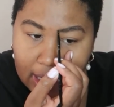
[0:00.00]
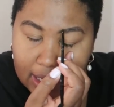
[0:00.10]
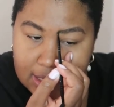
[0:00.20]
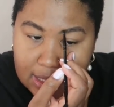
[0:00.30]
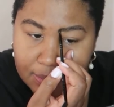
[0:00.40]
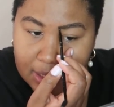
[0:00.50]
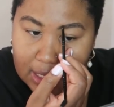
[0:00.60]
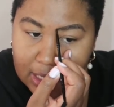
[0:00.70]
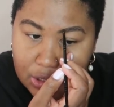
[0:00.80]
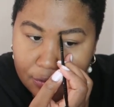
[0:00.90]
It's something
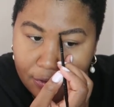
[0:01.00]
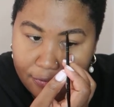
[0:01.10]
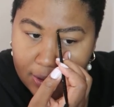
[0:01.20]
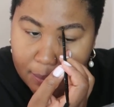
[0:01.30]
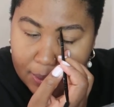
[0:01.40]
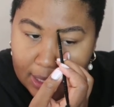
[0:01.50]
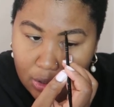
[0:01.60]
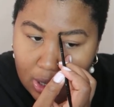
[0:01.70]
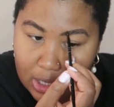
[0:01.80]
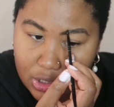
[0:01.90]
that I do for fun, but I
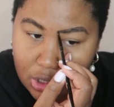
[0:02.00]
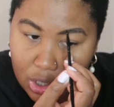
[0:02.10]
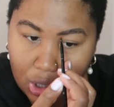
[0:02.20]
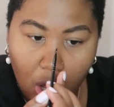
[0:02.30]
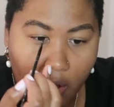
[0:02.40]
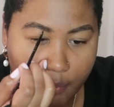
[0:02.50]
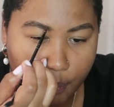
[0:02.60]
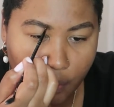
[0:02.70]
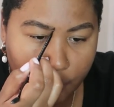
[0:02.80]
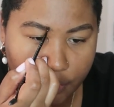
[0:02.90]
know how to turn off
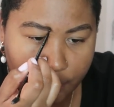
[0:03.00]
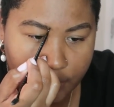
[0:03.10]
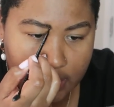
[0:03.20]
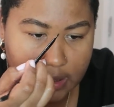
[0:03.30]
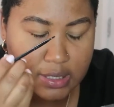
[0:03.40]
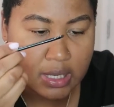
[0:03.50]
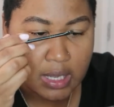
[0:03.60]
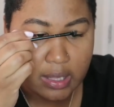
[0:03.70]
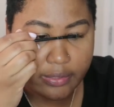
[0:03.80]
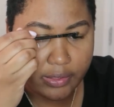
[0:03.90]
both of these
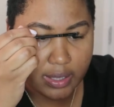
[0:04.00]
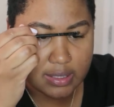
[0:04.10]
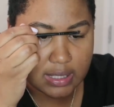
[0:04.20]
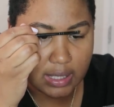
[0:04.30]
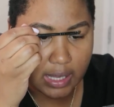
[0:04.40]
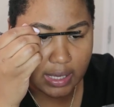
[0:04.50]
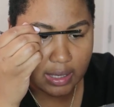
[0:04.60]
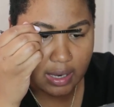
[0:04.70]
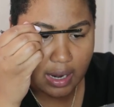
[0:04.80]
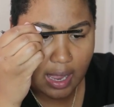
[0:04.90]
things and like,